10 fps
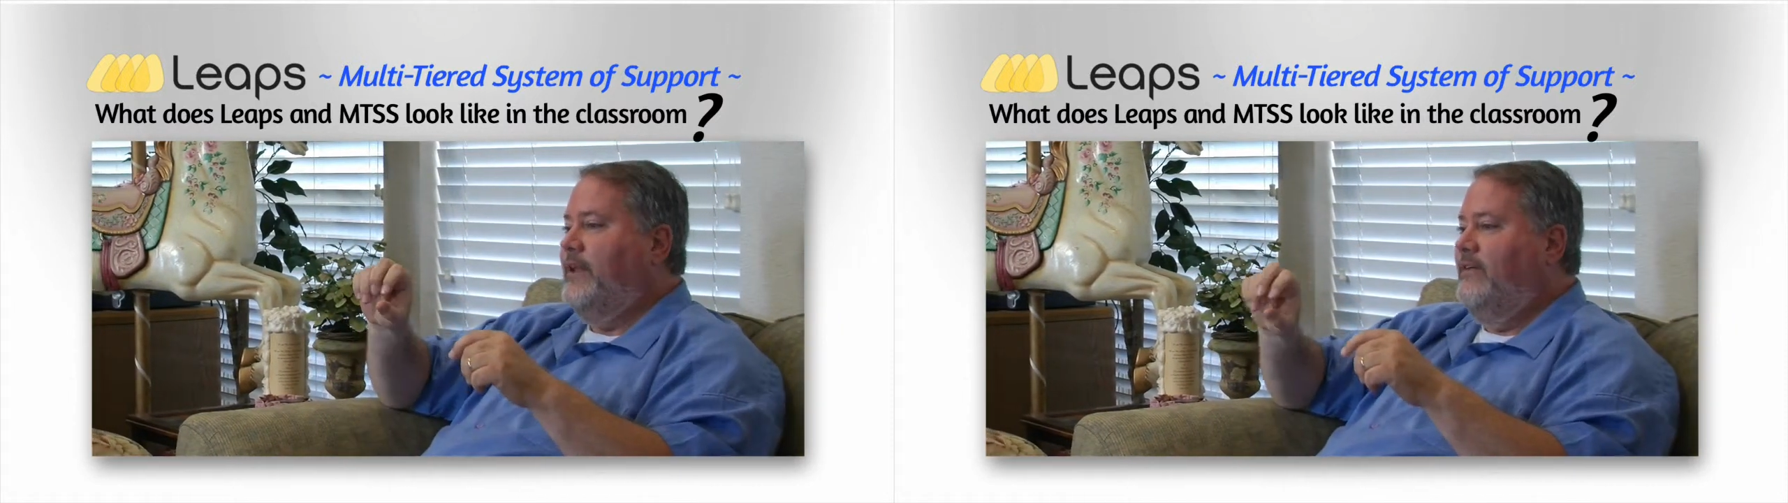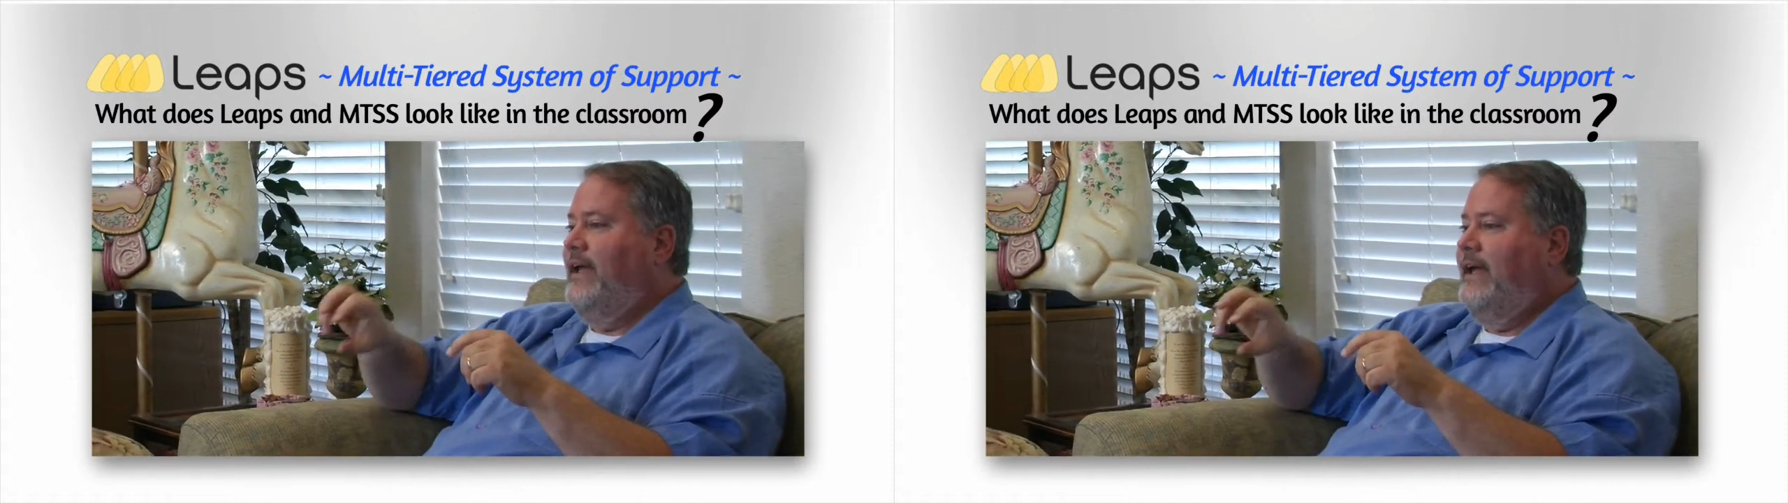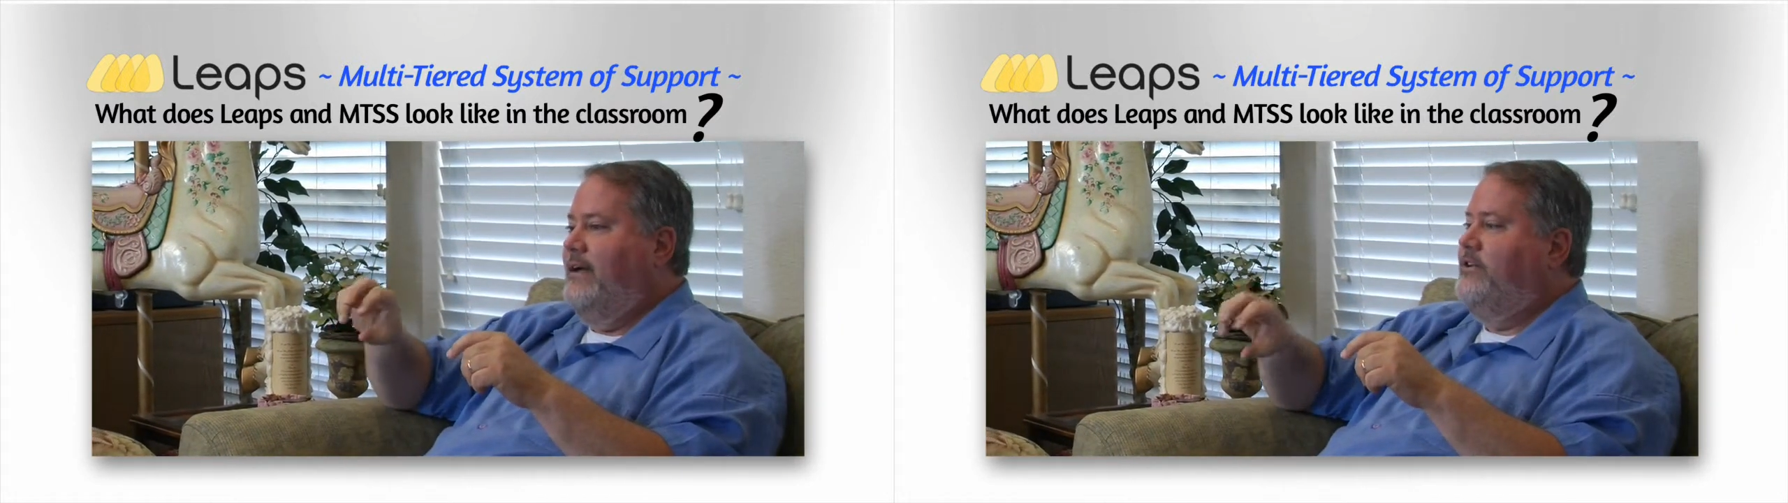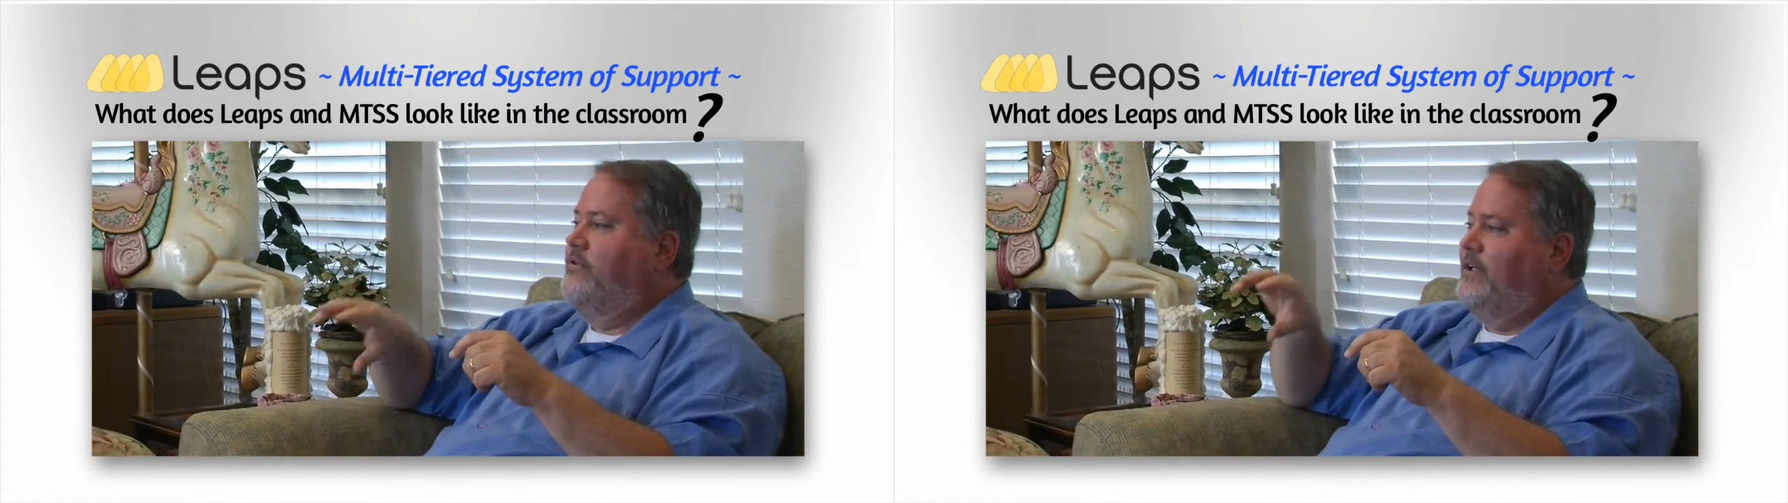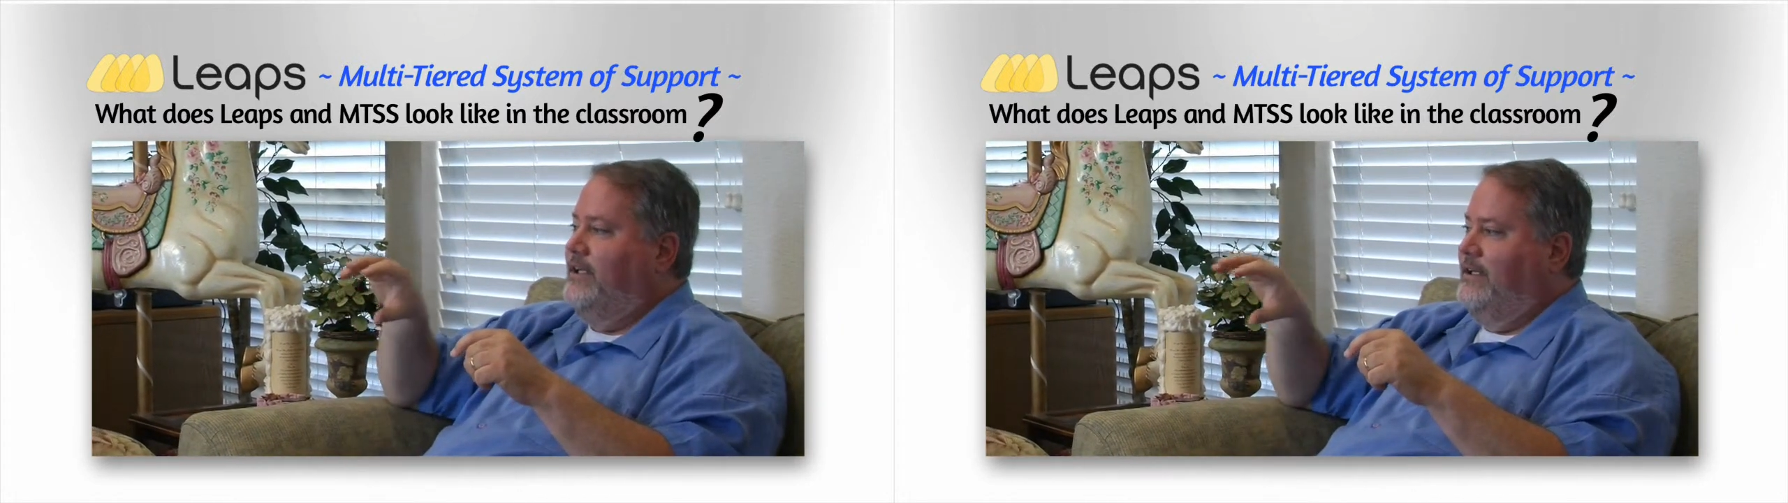of how
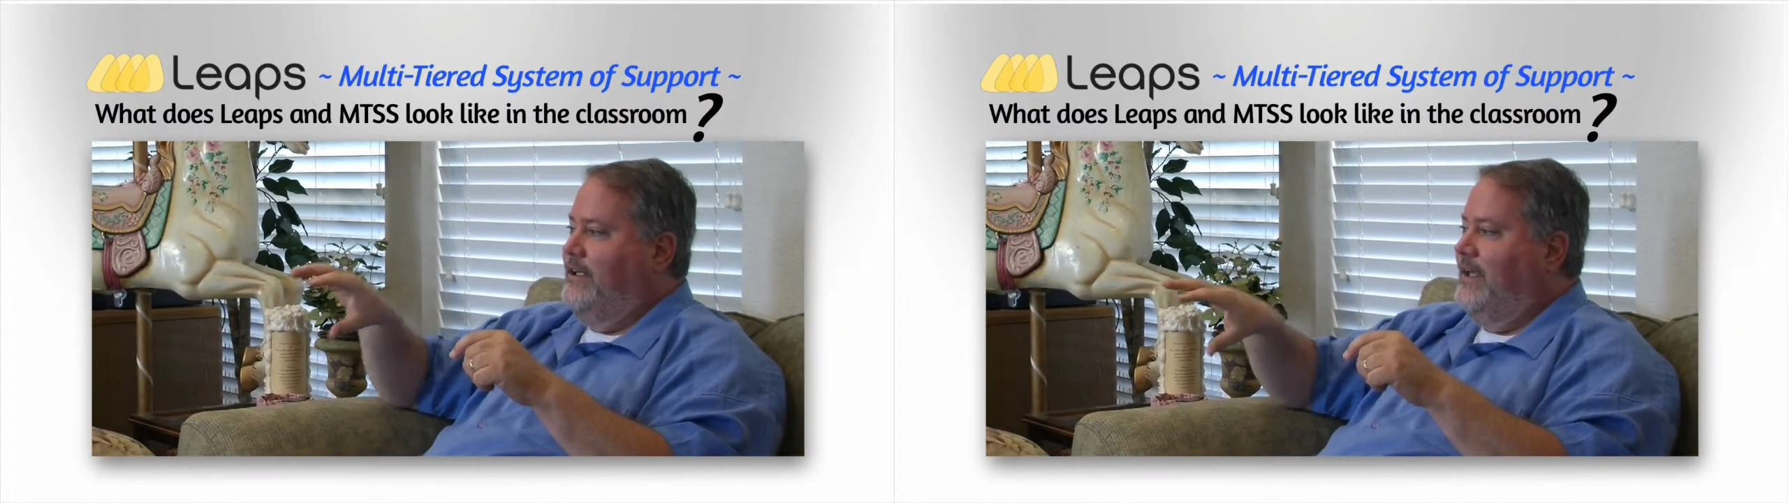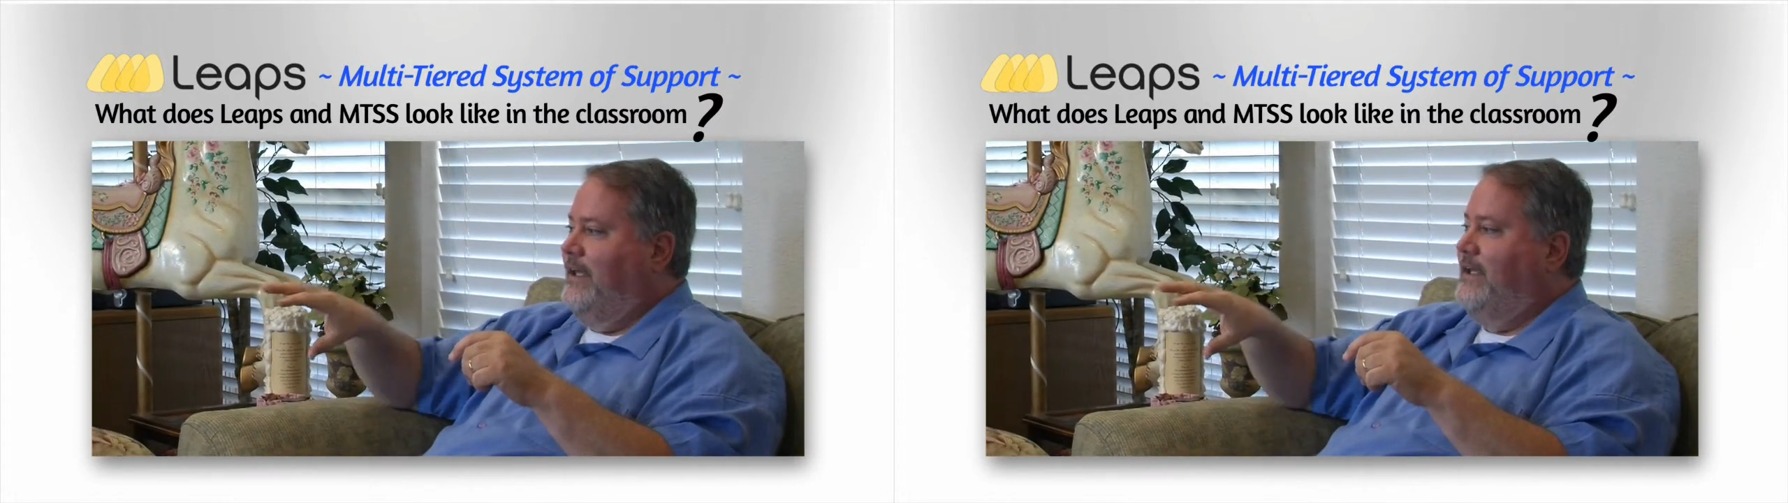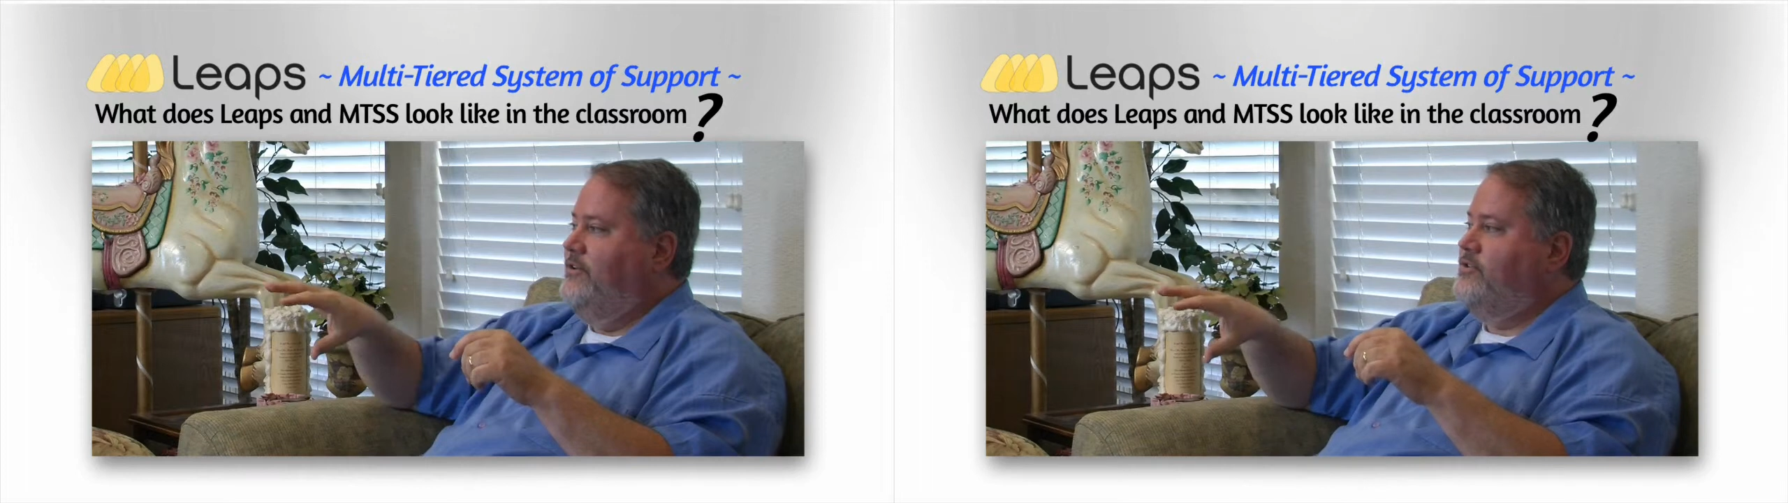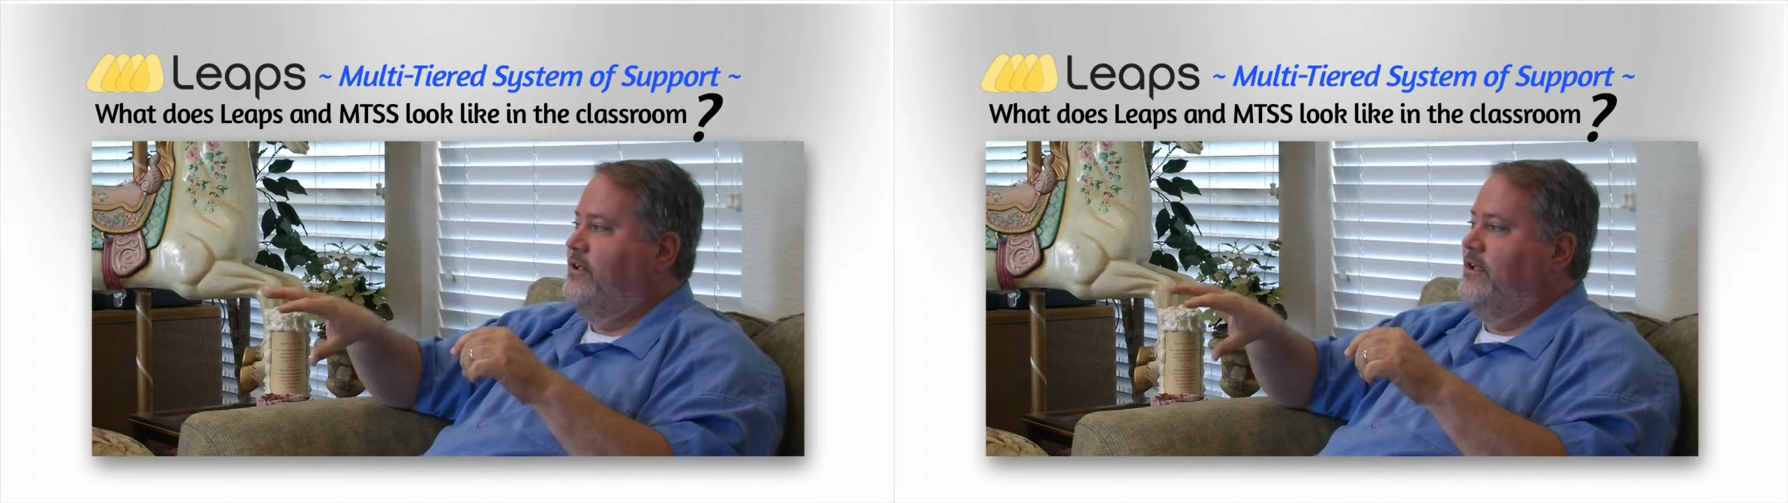you can engage